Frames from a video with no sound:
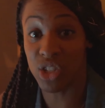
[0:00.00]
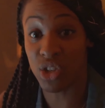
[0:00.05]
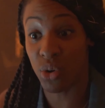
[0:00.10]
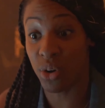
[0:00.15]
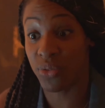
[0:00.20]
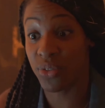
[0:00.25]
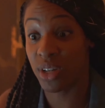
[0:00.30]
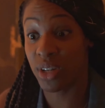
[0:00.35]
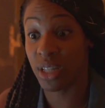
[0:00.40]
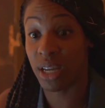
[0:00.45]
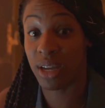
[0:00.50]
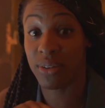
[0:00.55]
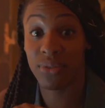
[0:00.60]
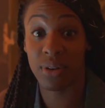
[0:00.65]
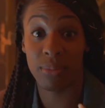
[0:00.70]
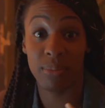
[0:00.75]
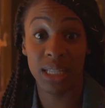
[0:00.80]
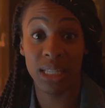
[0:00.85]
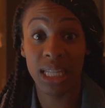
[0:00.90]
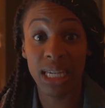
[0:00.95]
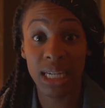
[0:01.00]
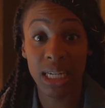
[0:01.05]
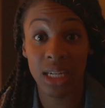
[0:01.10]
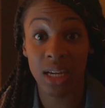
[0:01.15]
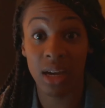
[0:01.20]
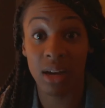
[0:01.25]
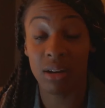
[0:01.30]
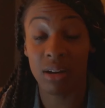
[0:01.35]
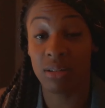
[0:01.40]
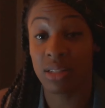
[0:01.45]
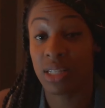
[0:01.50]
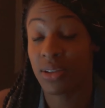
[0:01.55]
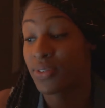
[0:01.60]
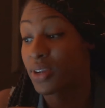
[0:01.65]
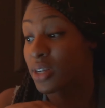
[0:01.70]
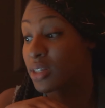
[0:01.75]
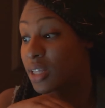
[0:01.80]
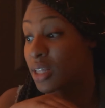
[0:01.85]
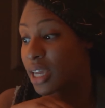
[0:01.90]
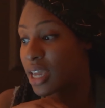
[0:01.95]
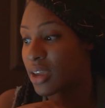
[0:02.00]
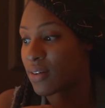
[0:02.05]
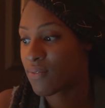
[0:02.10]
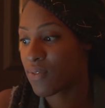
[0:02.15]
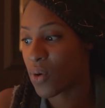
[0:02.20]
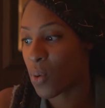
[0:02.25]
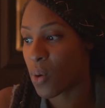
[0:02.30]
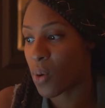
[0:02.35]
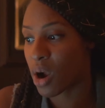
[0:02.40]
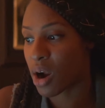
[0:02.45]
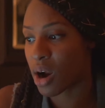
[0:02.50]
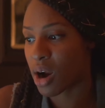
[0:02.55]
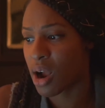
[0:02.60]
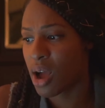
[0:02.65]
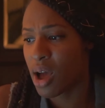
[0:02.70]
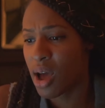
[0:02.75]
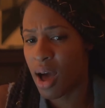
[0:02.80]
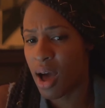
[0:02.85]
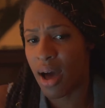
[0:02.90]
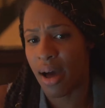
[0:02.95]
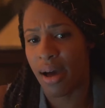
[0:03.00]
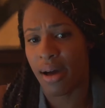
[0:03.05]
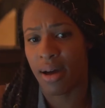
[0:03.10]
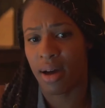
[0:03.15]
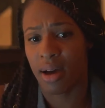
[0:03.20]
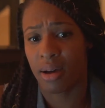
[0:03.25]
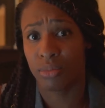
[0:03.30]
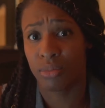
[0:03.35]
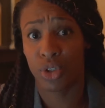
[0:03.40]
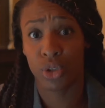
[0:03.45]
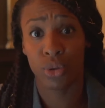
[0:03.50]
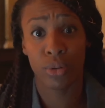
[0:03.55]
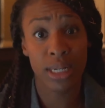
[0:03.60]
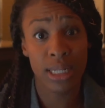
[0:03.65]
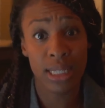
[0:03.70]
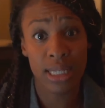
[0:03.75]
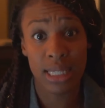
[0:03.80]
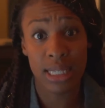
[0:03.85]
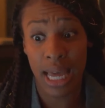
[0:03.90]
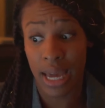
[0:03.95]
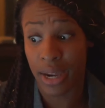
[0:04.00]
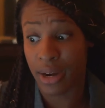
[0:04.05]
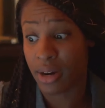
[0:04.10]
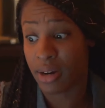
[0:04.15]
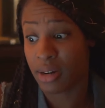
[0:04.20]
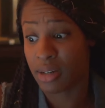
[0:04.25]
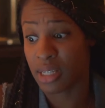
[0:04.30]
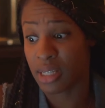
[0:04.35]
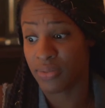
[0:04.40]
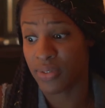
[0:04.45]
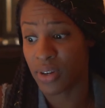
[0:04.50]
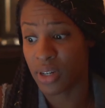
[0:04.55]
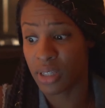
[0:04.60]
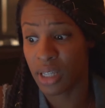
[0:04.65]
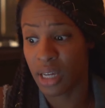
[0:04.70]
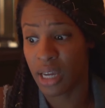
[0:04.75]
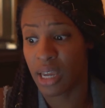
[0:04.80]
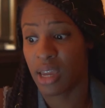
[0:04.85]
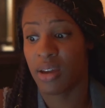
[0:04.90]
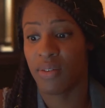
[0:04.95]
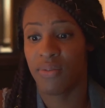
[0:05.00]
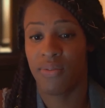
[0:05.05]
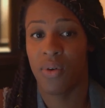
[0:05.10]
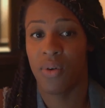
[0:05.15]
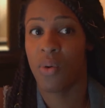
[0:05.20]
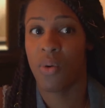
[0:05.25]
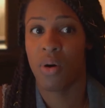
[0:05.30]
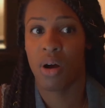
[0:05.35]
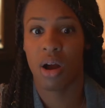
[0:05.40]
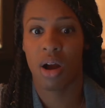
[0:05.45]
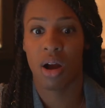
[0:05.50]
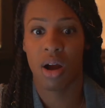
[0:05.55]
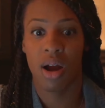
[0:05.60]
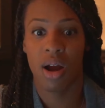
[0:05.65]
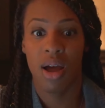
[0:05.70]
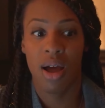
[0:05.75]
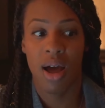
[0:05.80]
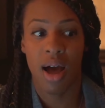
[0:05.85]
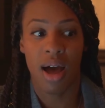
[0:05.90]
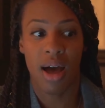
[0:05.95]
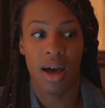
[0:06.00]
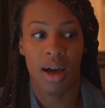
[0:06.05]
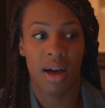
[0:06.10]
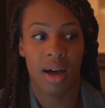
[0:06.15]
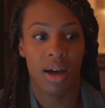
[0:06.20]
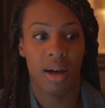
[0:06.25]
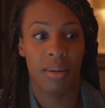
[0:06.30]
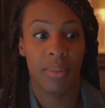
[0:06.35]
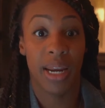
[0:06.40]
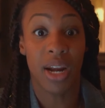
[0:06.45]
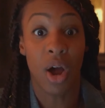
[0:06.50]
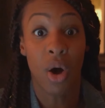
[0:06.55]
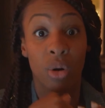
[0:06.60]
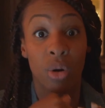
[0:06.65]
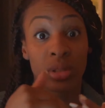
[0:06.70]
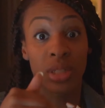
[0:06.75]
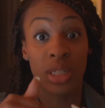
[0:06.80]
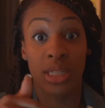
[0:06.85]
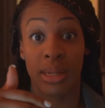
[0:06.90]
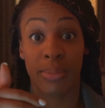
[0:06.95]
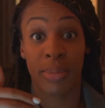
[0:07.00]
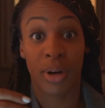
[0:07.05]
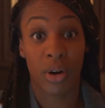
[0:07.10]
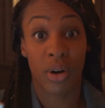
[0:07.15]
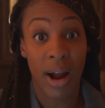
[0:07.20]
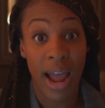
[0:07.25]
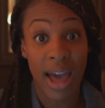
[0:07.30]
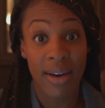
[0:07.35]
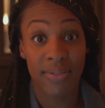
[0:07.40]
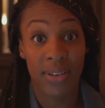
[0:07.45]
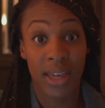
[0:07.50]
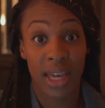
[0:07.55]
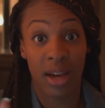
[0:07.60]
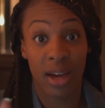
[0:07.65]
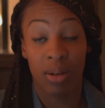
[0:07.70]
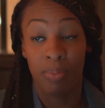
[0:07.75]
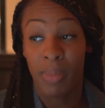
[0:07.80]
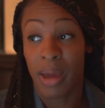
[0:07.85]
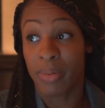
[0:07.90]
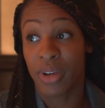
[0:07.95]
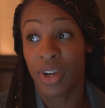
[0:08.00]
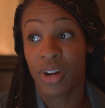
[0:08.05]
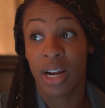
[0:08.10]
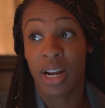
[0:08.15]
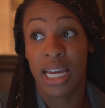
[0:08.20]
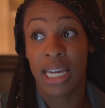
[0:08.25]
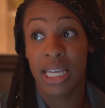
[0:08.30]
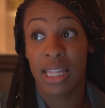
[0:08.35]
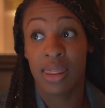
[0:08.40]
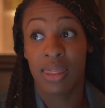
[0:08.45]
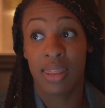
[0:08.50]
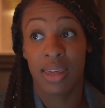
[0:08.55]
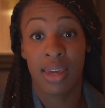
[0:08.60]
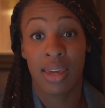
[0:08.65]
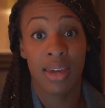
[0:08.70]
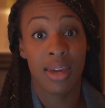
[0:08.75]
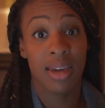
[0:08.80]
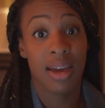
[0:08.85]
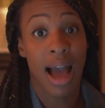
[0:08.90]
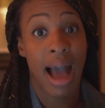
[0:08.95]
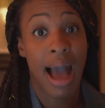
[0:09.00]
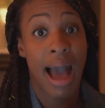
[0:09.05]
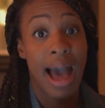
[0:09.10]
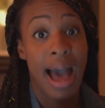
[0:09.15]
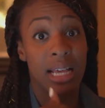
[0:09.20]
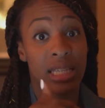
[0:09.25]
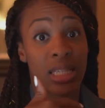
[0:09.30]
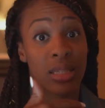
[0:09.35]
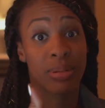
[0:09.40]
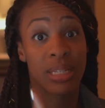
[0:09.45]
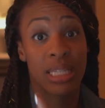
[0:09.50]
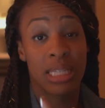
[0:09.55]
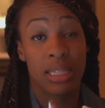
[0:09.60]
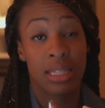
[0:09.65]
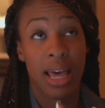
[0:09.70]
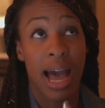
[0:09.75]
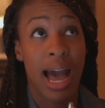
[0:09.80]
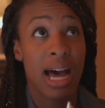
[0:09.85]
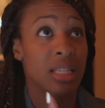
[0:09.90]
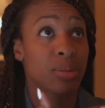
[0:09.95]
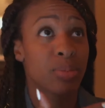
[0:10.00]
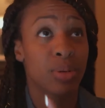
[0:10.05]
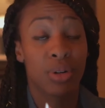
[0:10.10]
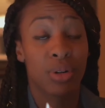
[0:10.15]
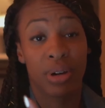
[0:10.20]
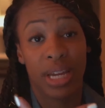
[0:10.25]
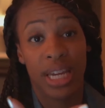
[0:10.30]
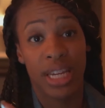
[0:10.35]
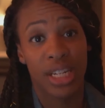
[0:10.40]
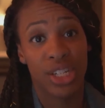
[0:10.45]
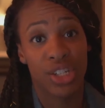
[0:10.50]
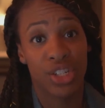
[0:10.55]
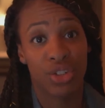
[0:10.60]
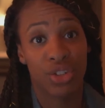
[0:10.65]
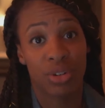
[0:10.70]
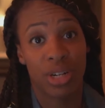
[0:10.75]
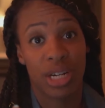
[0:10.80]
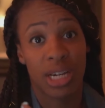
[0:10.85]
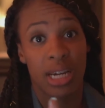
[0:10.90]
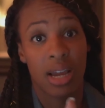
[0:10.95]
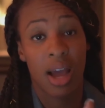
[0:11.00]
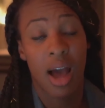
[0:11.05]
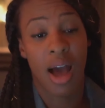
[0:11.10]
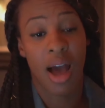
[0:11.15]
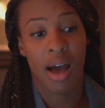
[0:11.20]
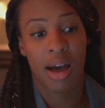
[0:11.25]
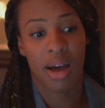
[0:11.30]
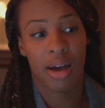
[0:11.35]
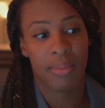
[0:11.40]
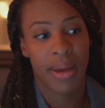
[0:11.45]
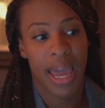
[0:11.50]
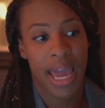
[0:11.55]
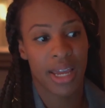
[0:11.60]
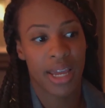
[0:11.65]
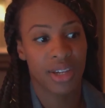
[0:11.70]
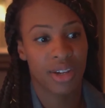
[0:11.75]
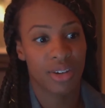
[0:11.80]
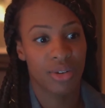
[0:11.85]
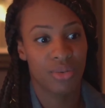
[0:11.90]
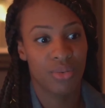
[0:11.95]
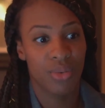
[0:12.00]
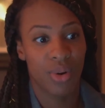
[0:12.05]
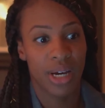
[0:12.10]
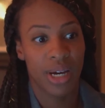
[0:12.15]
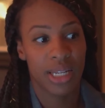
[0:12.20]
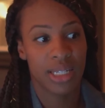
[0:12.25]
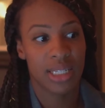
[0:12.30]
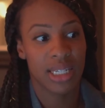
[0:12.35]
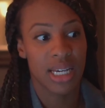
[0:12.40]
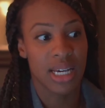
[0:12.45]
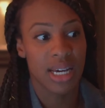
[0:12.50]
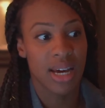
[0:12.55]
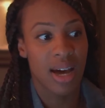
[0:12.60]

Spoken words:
So if you're looking for millennials, if you're looking for trendsetters, if you're looking for an older demographic, maybe you're in the hospital industry and you want